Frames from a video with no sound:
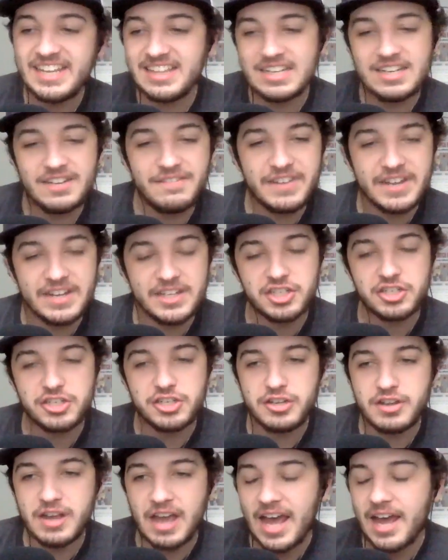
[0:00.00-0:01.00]
in the division
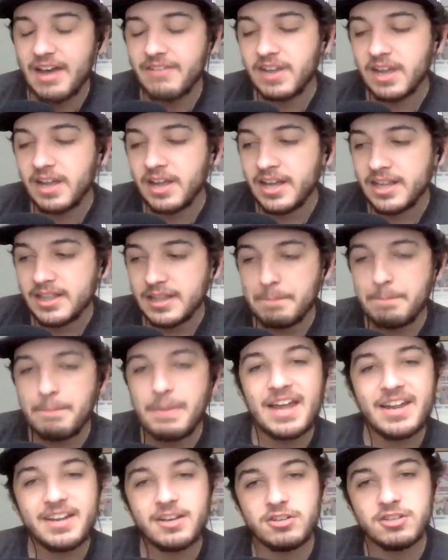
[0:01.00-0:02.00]
do you have the
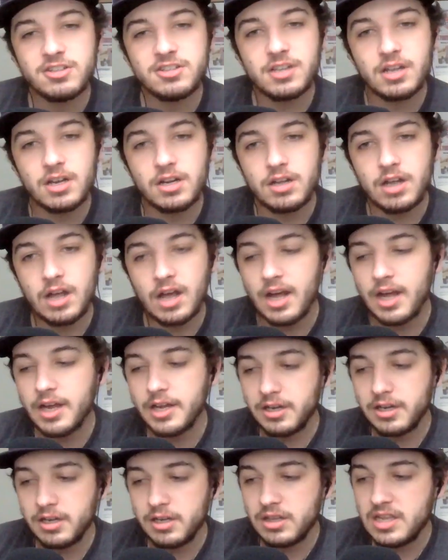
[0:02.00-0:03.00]
Bengals,
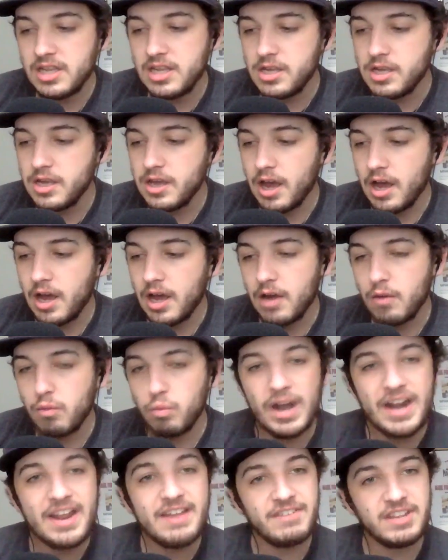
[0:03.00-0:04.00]
uh, the uh,
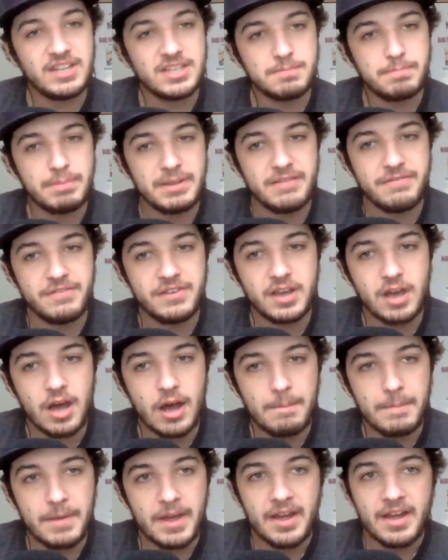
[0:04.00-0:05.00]
Ravens beefing
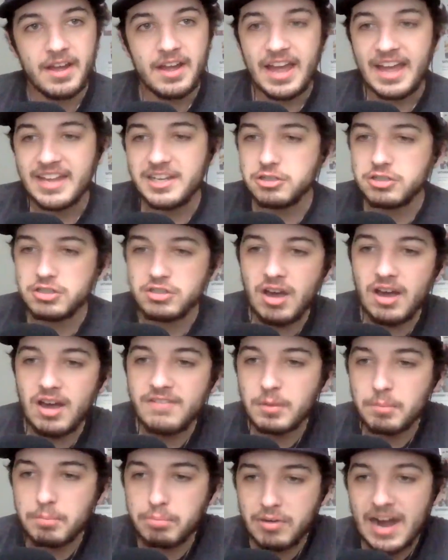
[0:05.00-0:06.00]
up, and you still
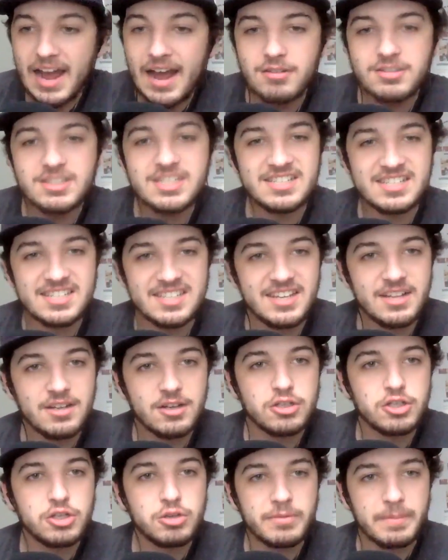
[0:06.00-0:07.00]
have the Browns and
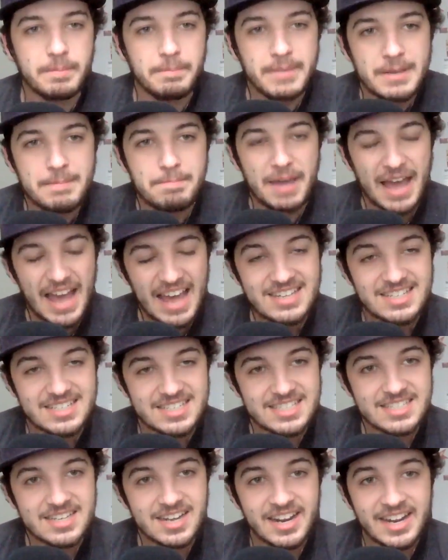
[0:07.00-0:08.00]
Steelers who can be
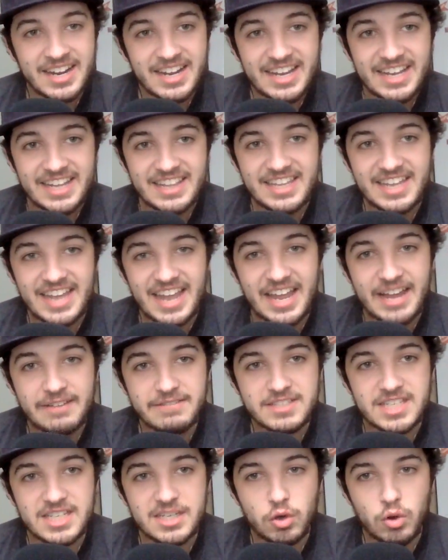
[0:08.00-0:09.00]
pests in the
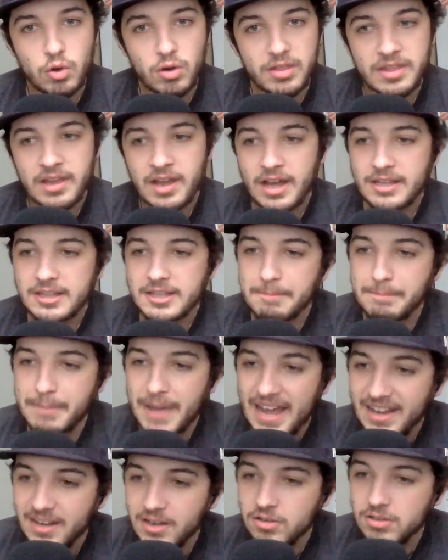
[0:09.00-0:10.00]
AFC North. The
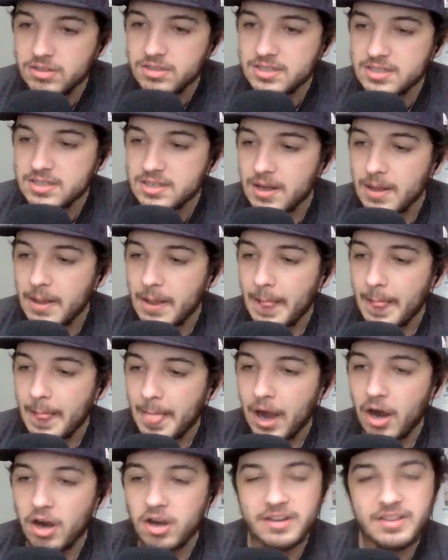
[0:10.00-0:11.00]
Bengals
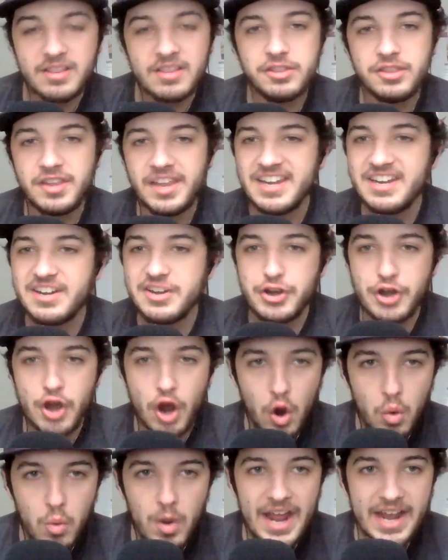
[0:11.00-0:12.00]
are in
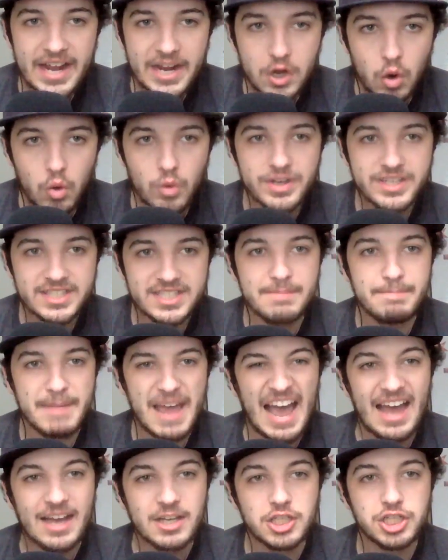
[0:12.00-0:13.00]
no way going to
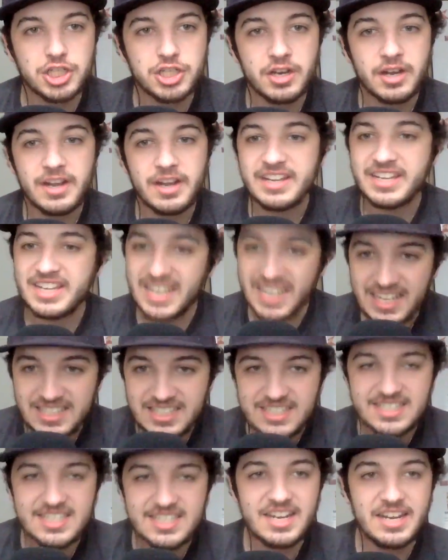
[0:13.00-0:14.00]
match
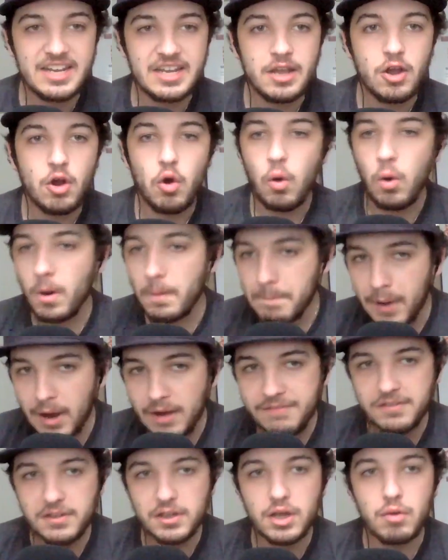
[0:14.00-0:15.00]
Kansas City or
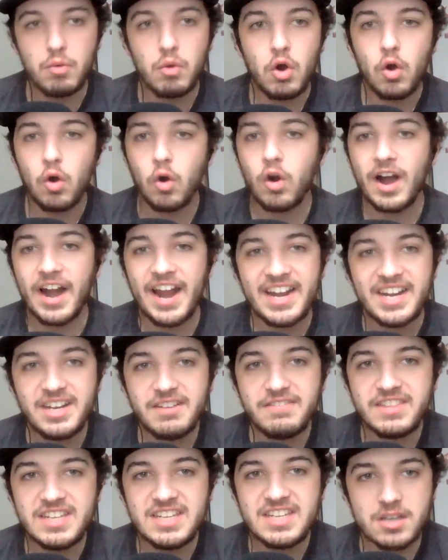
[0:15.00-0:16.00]
Buffalo or
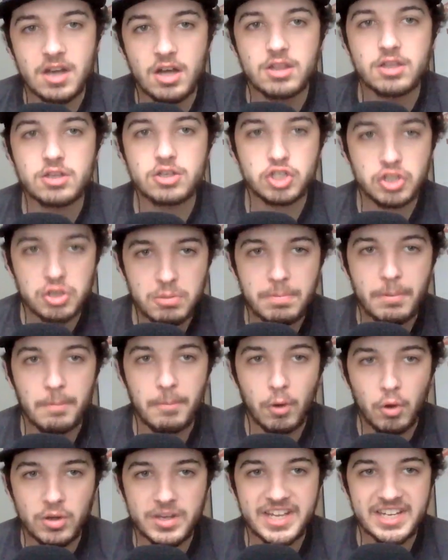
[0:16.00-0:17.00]
any of these other Super
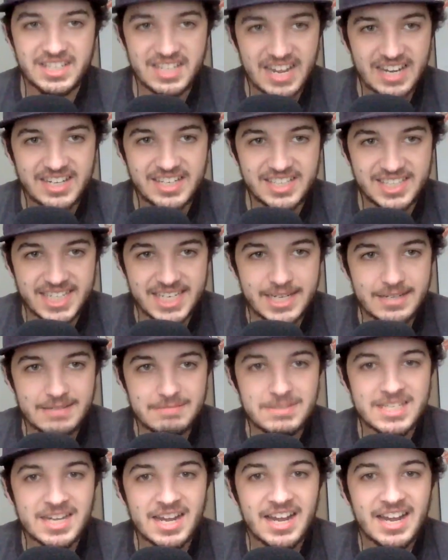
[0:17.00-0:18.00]
Bowl contending
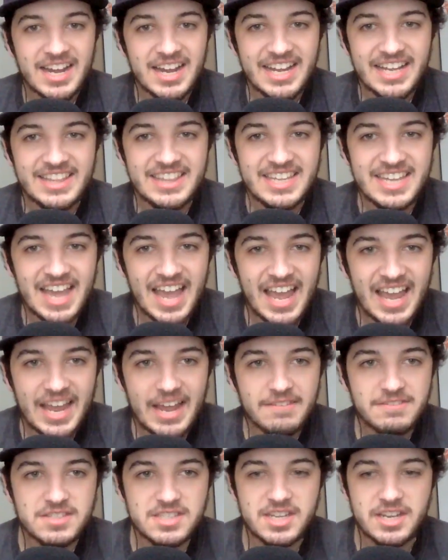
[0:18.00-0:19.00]
teams in the
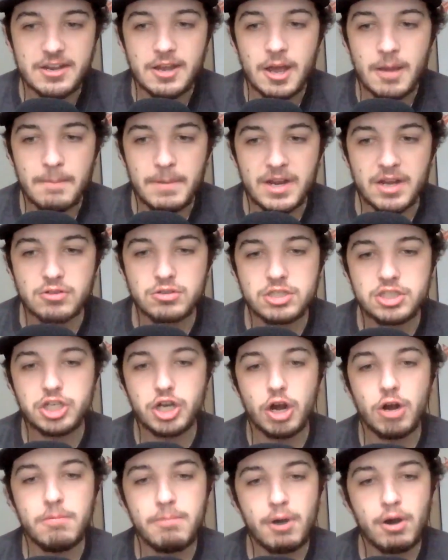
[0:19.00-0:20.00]
AFC because
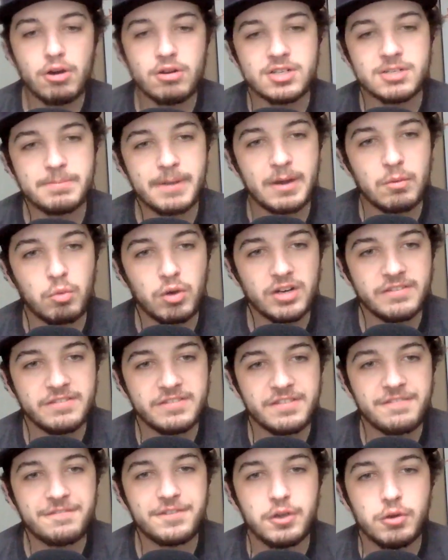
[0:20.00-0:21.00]
Joe Burrow has been one
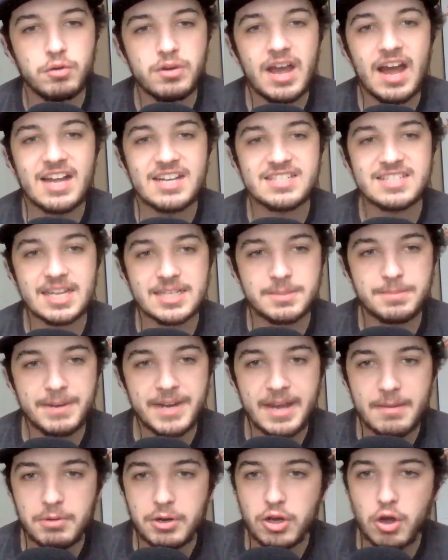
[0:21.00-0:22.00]
of the few guys that's
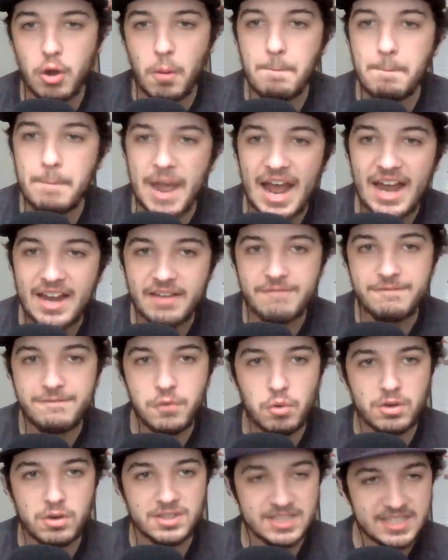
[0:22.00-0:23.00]
been able to go back and
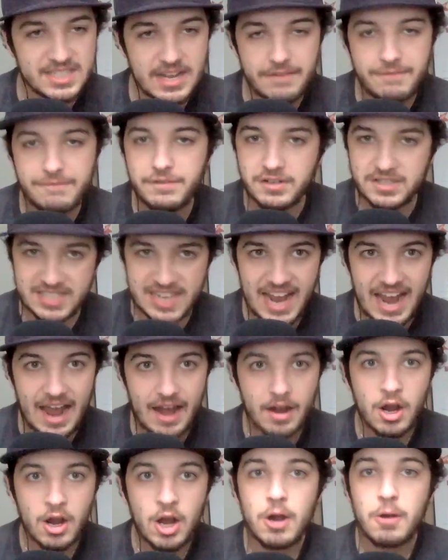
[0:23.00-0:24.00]
forth, tick for
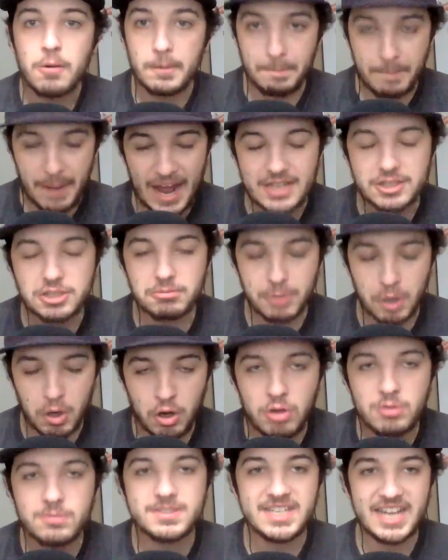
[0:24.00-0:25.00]
tack, with Patrick
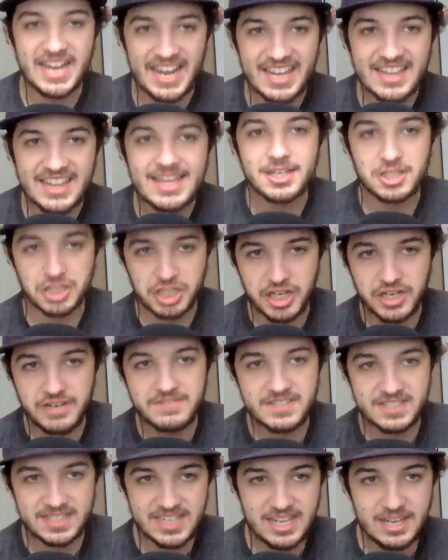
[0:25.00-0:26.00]
Mahomes and that
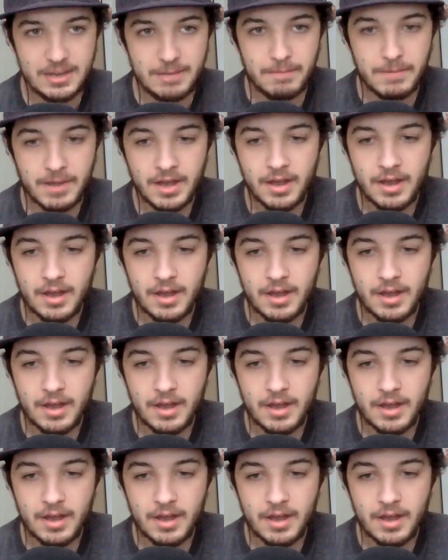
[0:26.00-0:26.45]
Chiefs team.